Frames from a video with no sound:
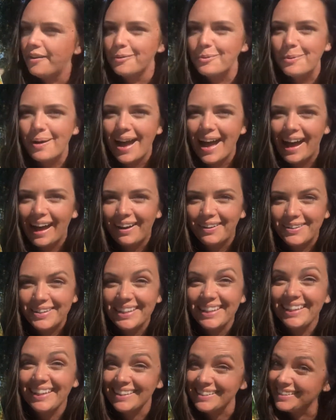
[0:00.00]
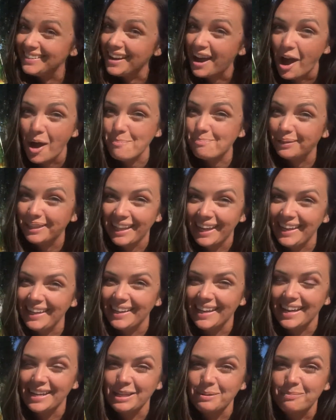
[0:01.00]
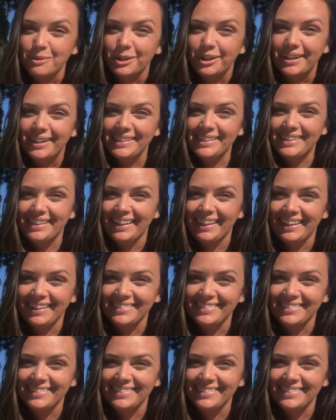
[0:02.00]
Wow, he is not plain anymore, is he?